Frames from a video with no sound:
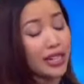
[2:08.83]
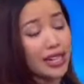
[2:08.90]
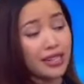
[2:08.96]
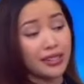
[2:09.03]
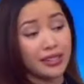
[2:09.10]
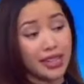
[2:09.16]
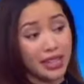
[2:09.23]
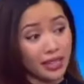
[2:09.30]
and,
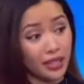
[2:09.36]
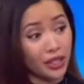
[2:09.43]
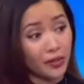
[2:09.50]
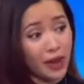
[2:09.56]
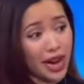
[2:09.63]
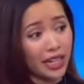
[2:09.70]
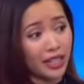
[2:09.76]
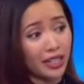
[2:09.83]
and,
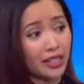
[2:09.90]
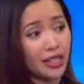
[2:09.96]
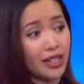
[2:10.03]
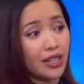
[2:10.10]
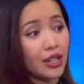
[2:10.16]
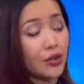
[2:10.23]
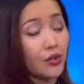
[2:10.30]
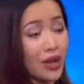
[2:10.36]
inspire
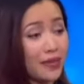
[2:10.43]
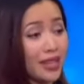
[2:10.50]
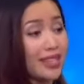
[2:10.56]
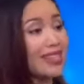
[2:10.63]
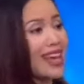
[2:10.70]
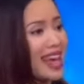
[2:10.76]
women